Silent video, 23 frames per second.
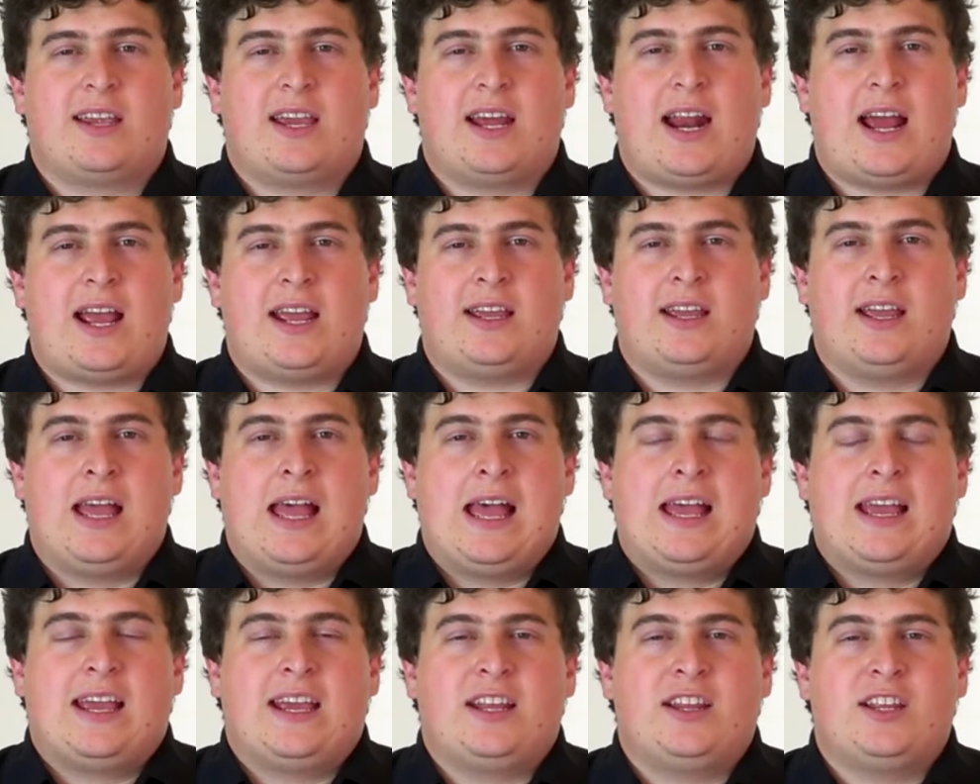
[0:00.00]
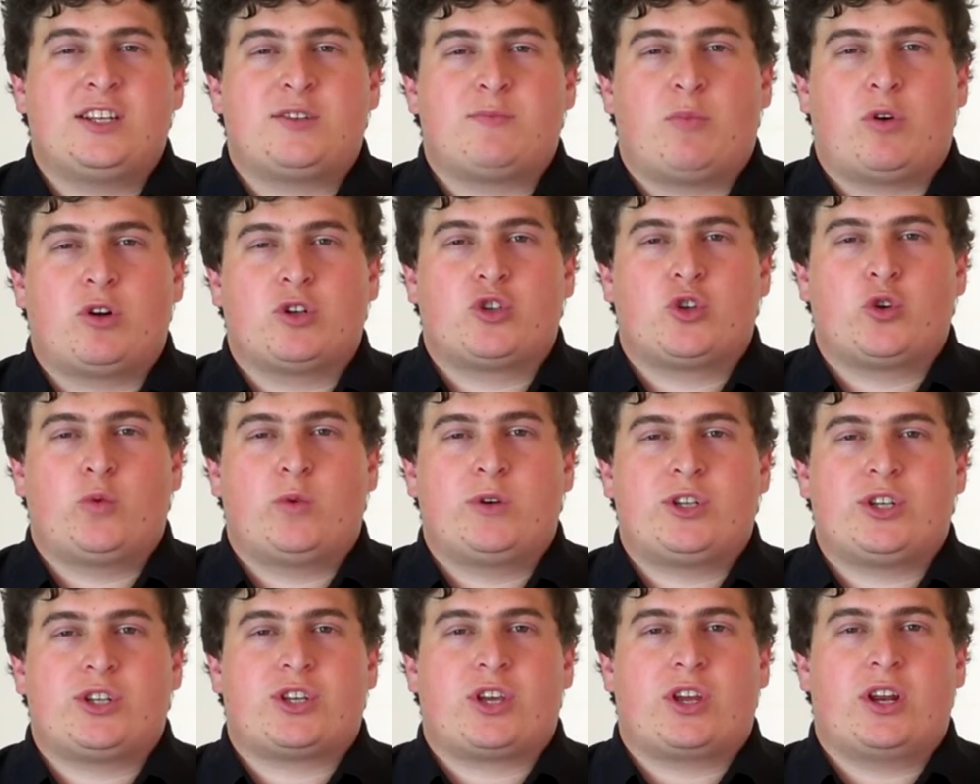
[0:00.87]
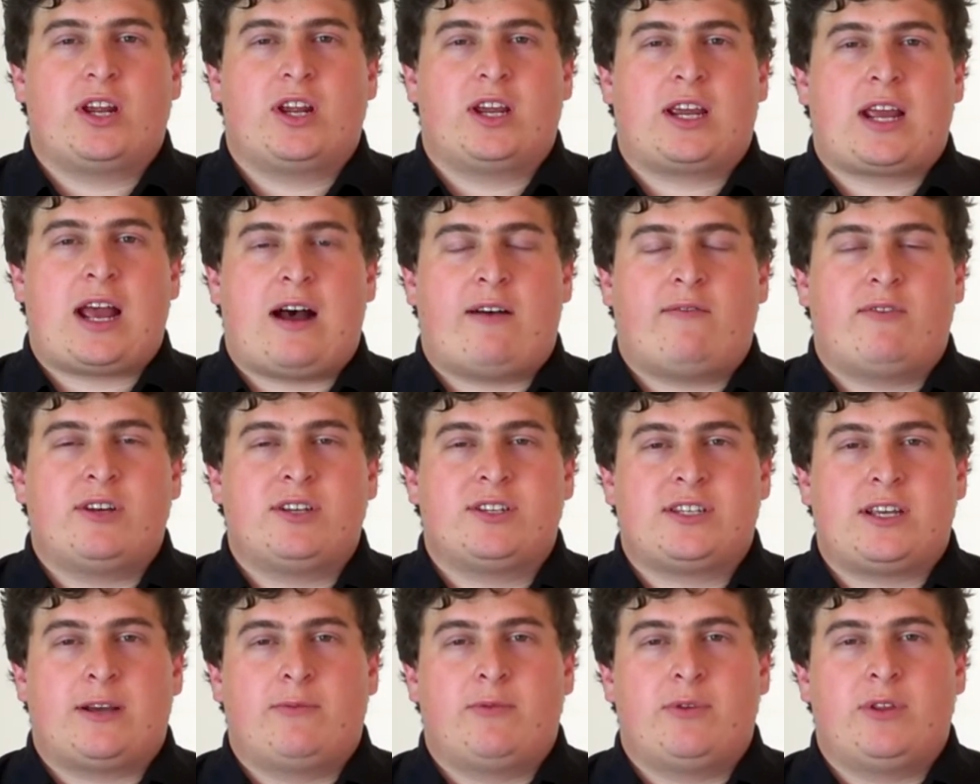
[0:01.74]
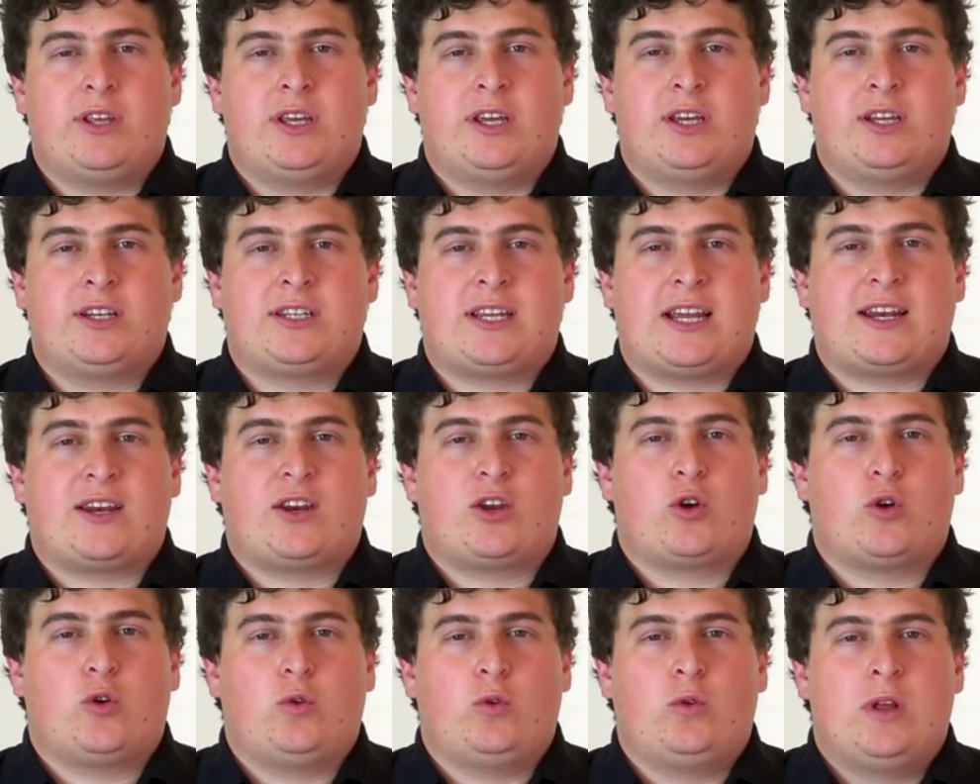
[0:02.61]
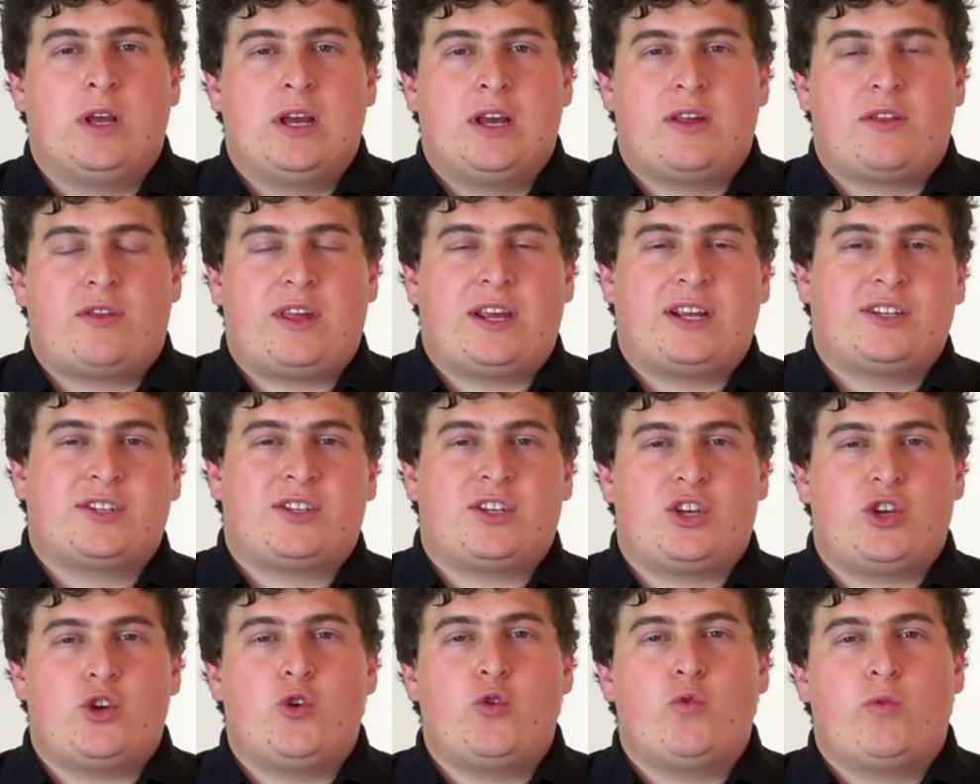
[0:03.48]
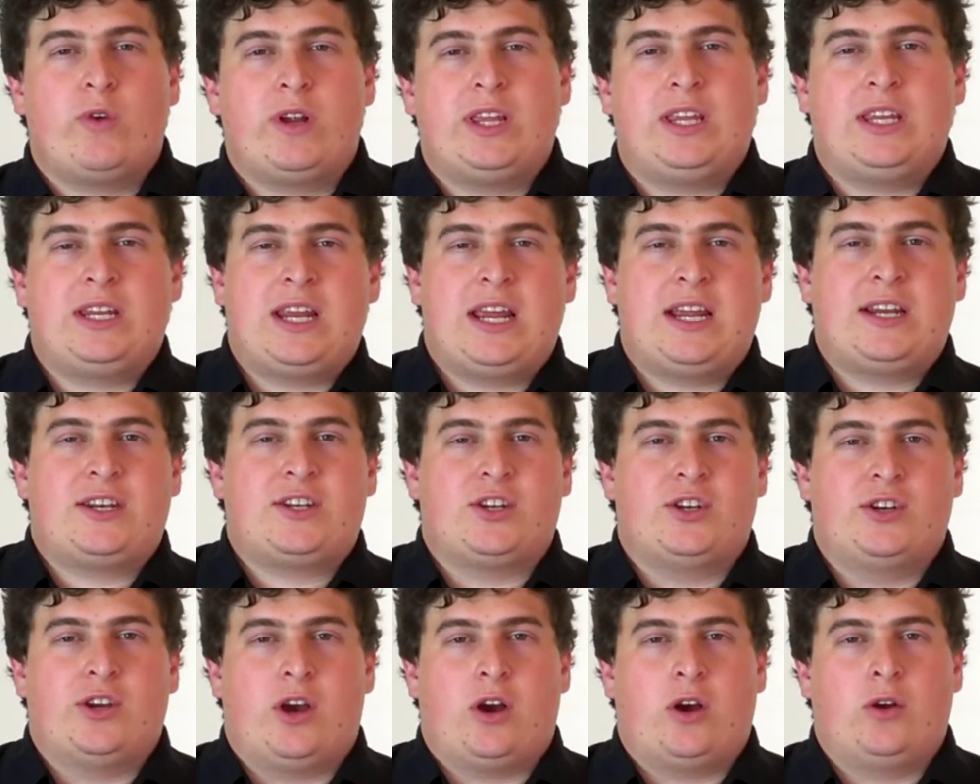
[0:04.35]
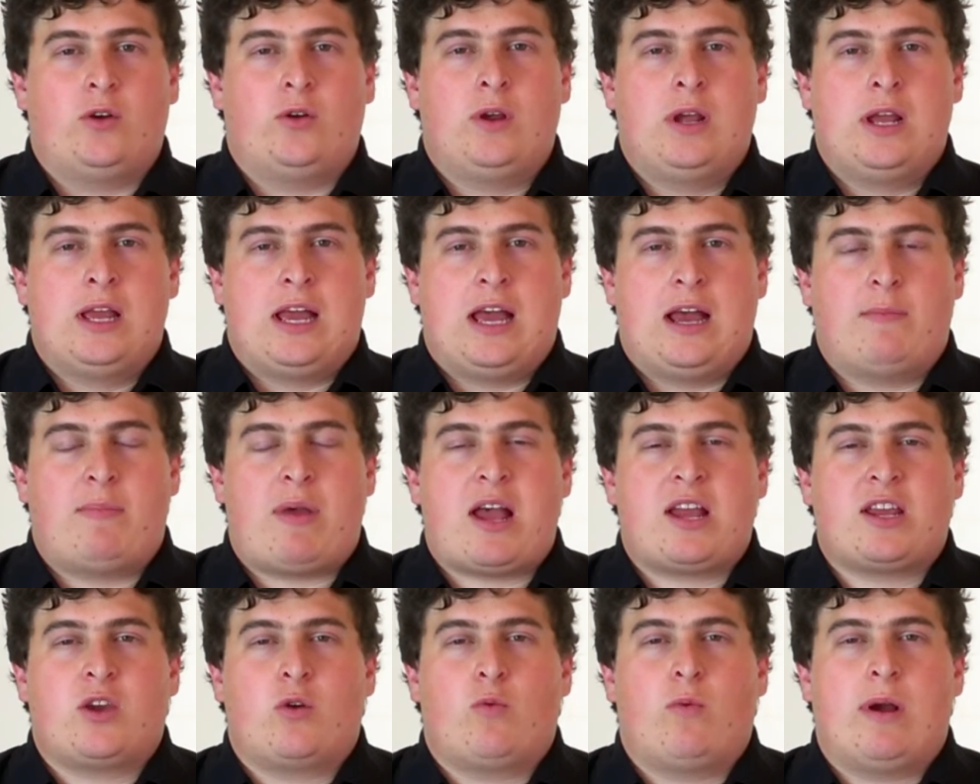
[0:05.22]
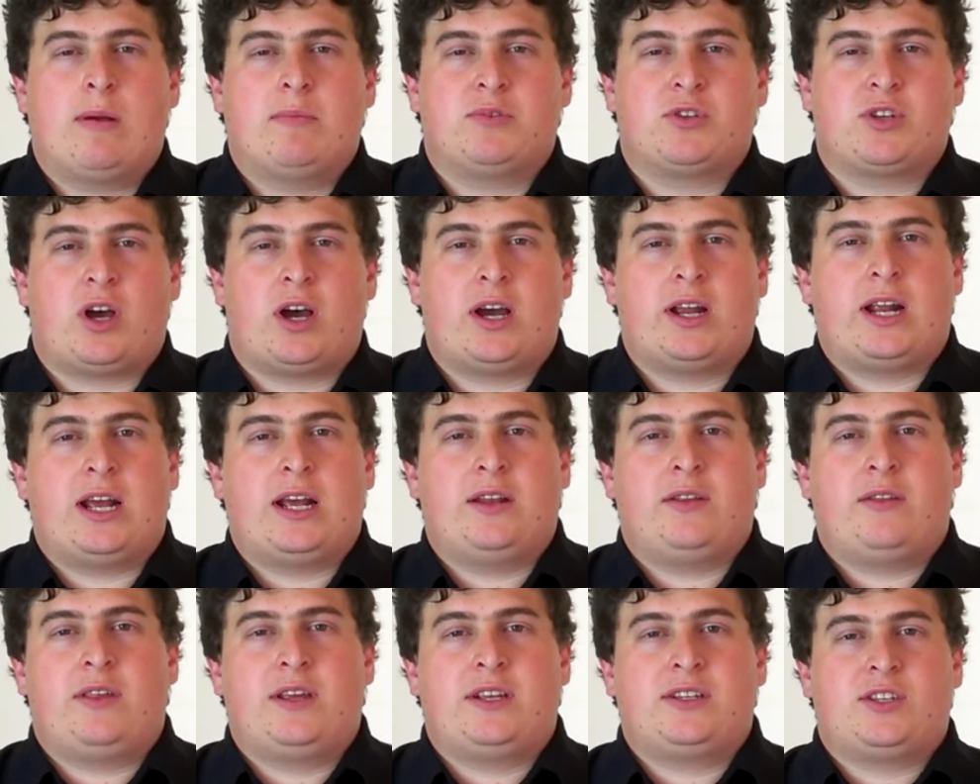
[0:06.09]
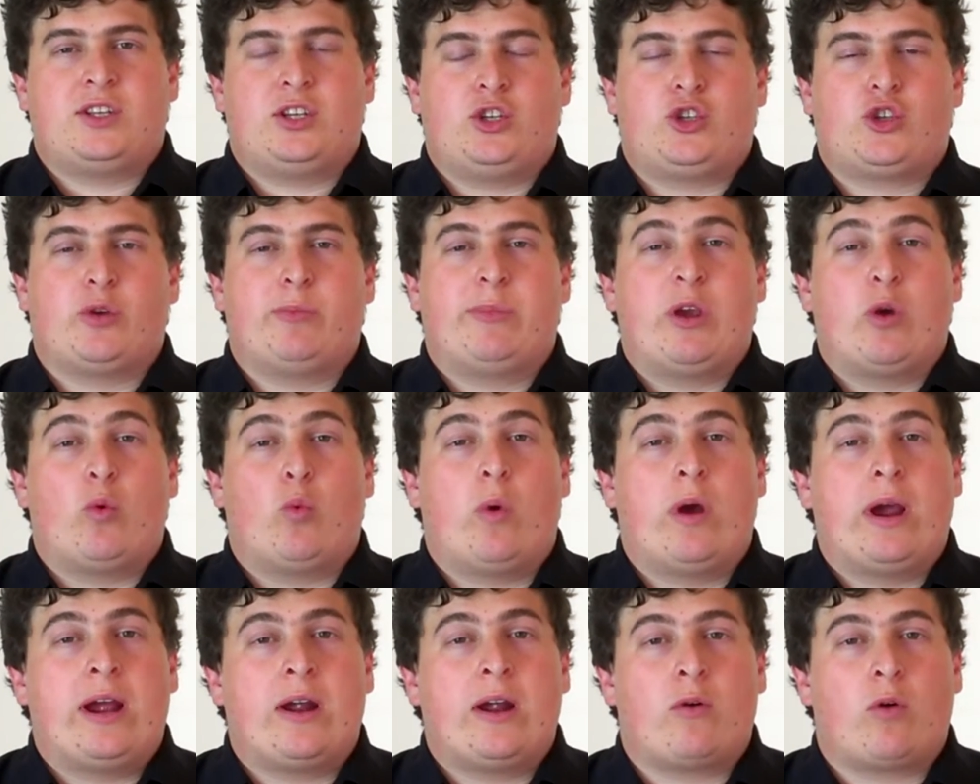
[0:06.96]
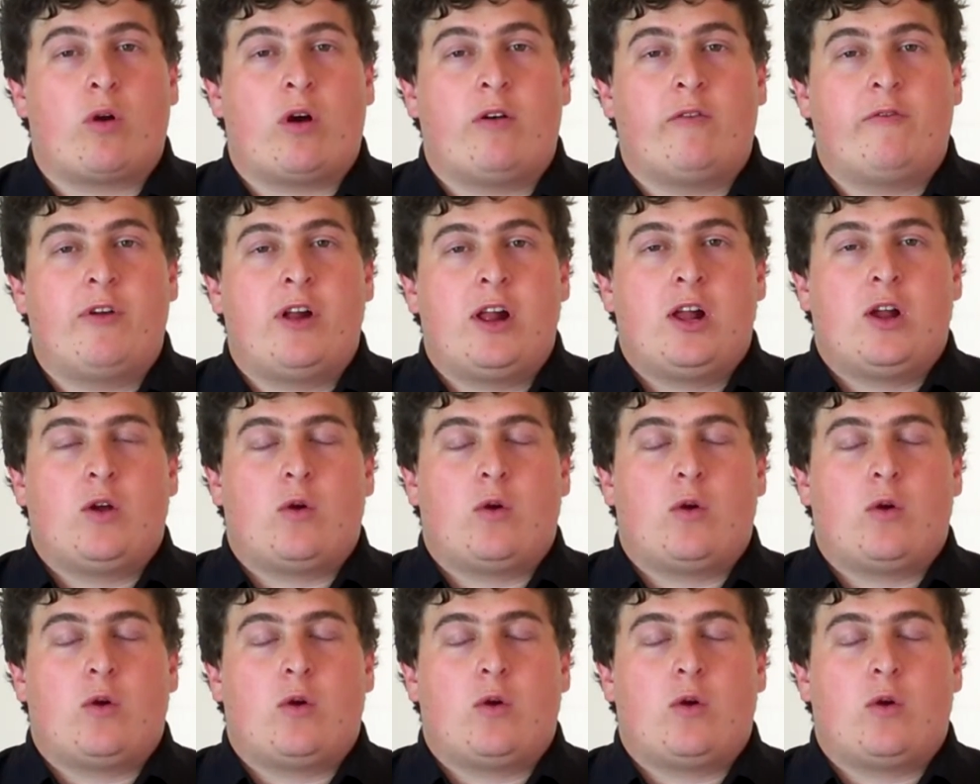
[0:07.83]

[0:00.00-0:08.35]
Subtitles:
G'day. In this module, we're just going to cover some of the technical things that you really need to know about your website and things that you should be aware of